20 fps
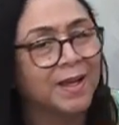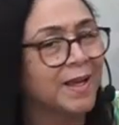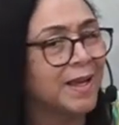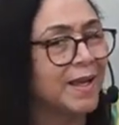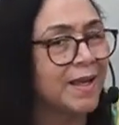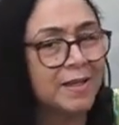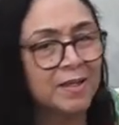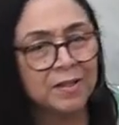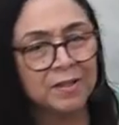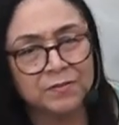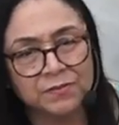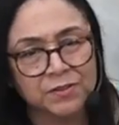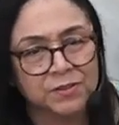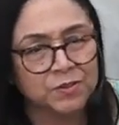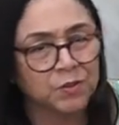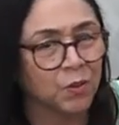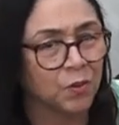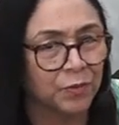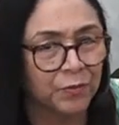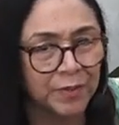End of
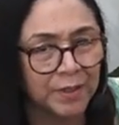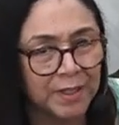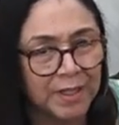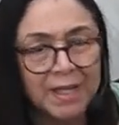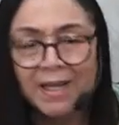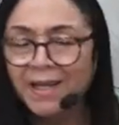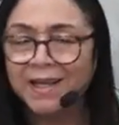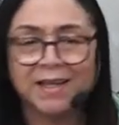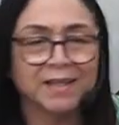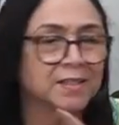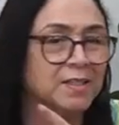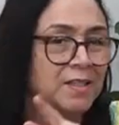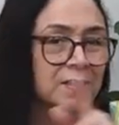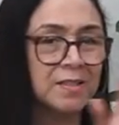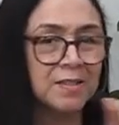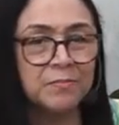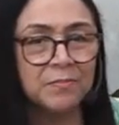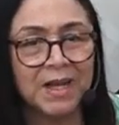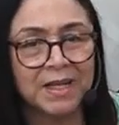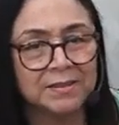story. It
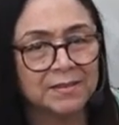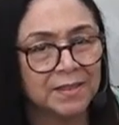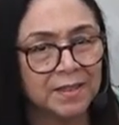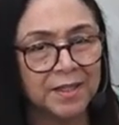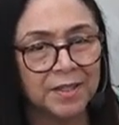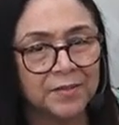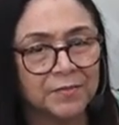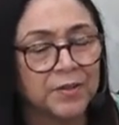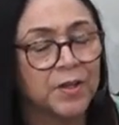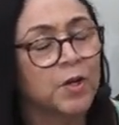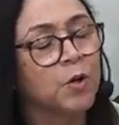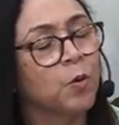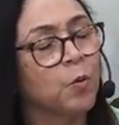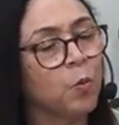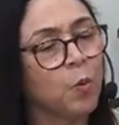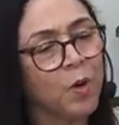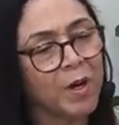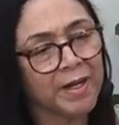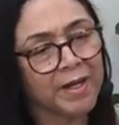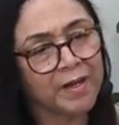doesn't matter if
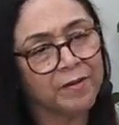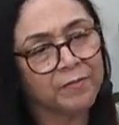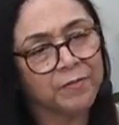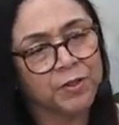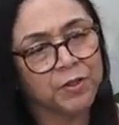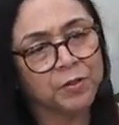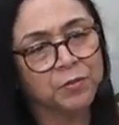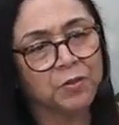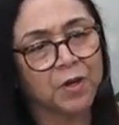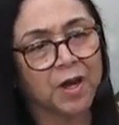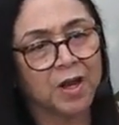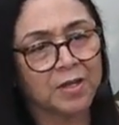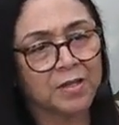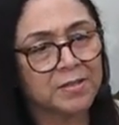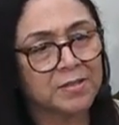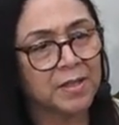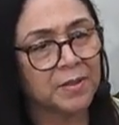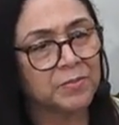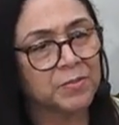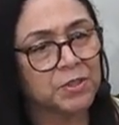whatever you
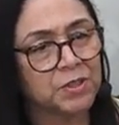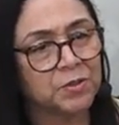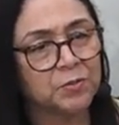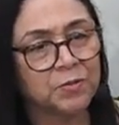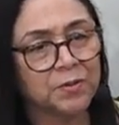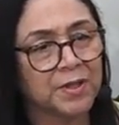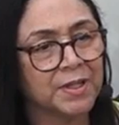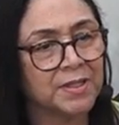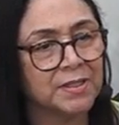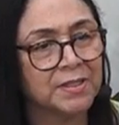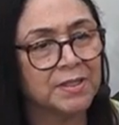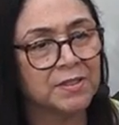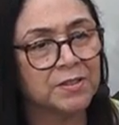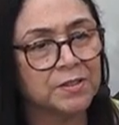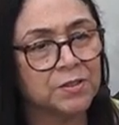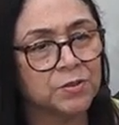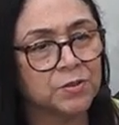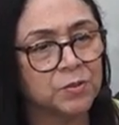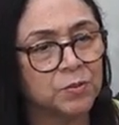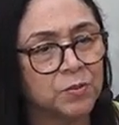ask them to do, they
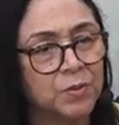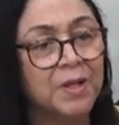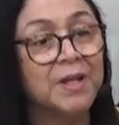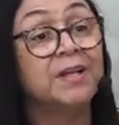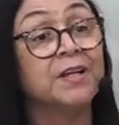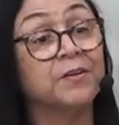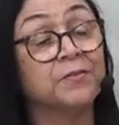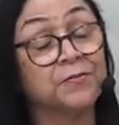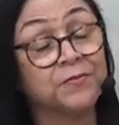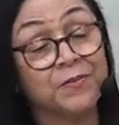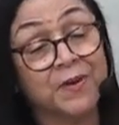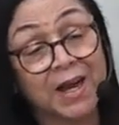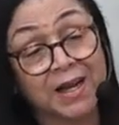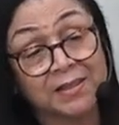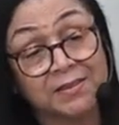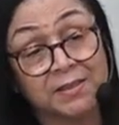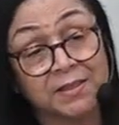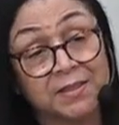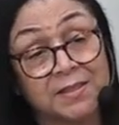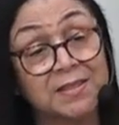didn't do. The
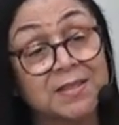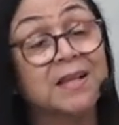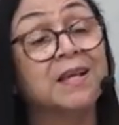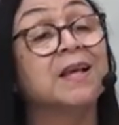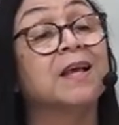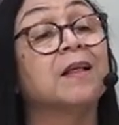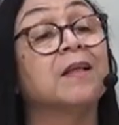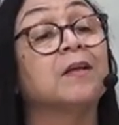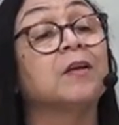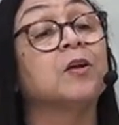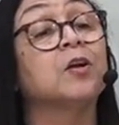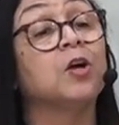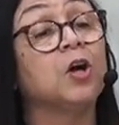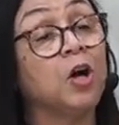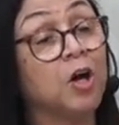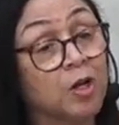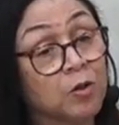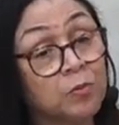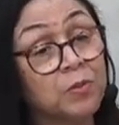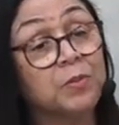fact is,
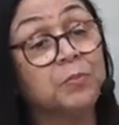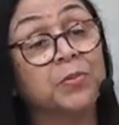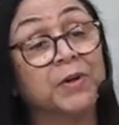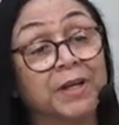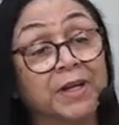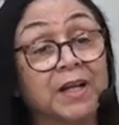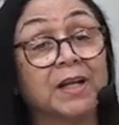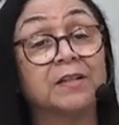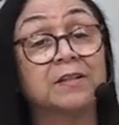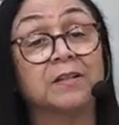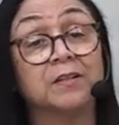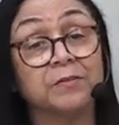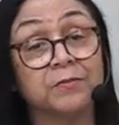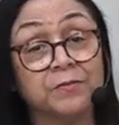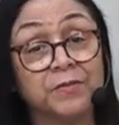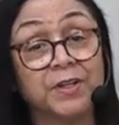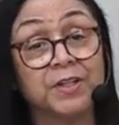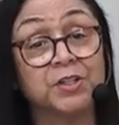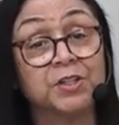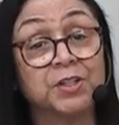God will bring that
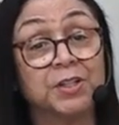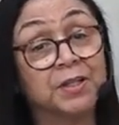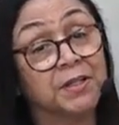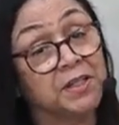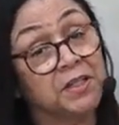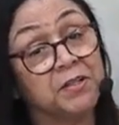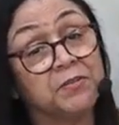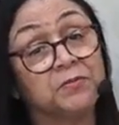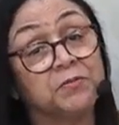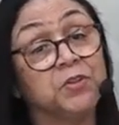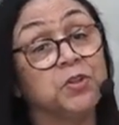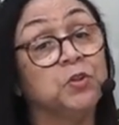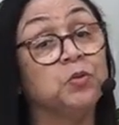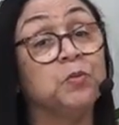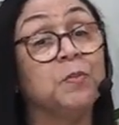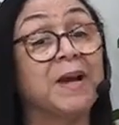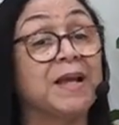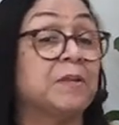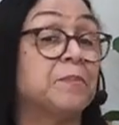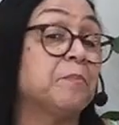conviction. Even you
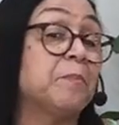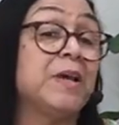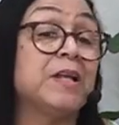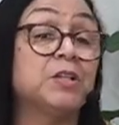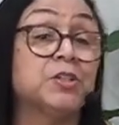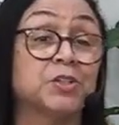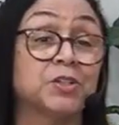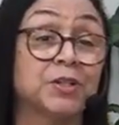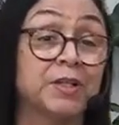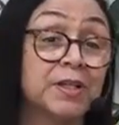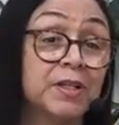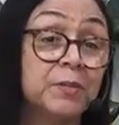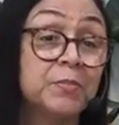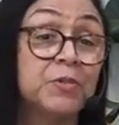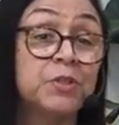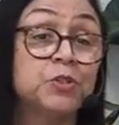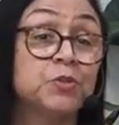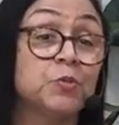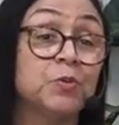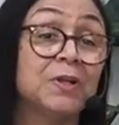might mention it,
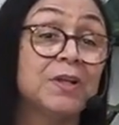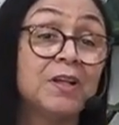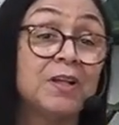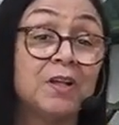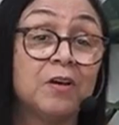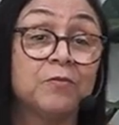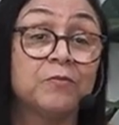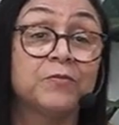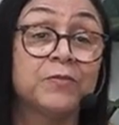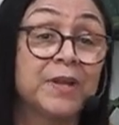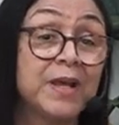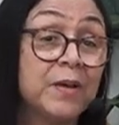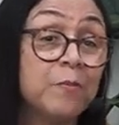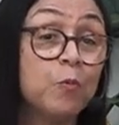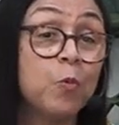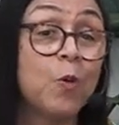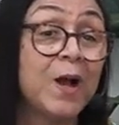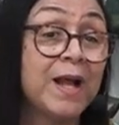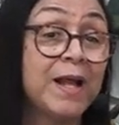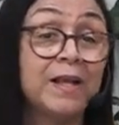but you will love them
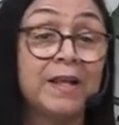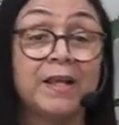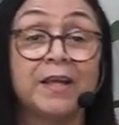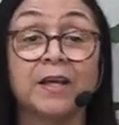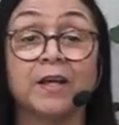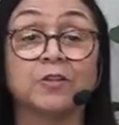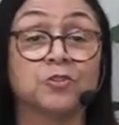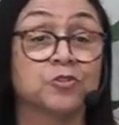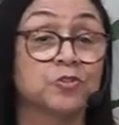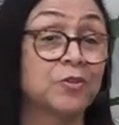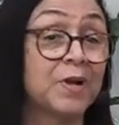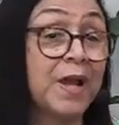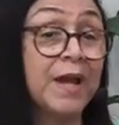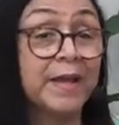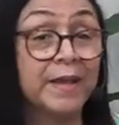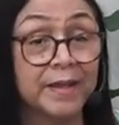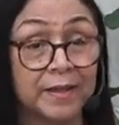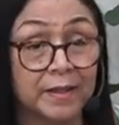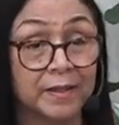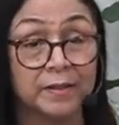while they are
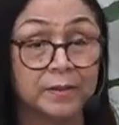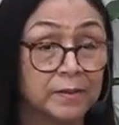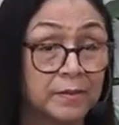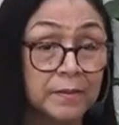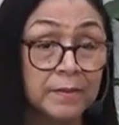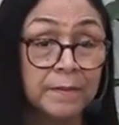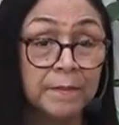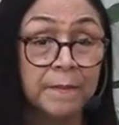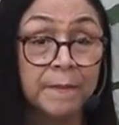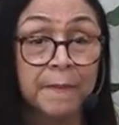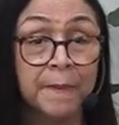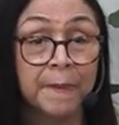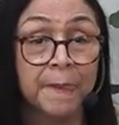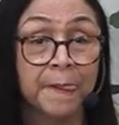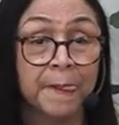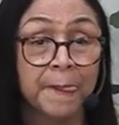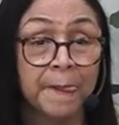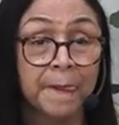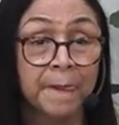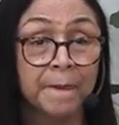trying
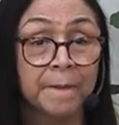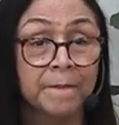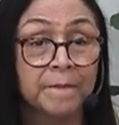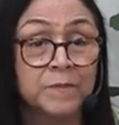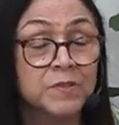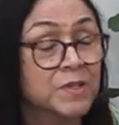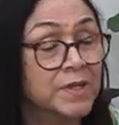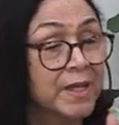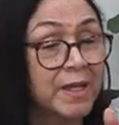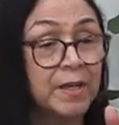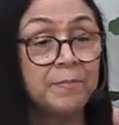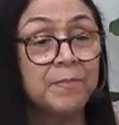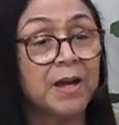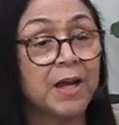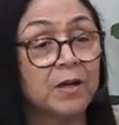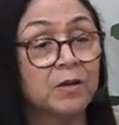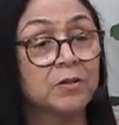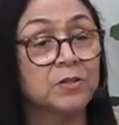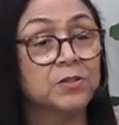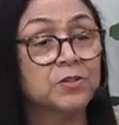to get
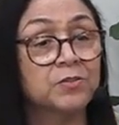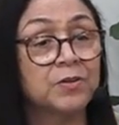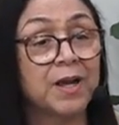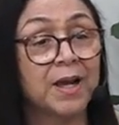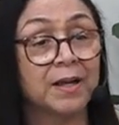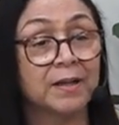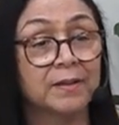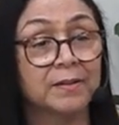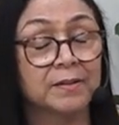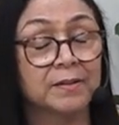back on track.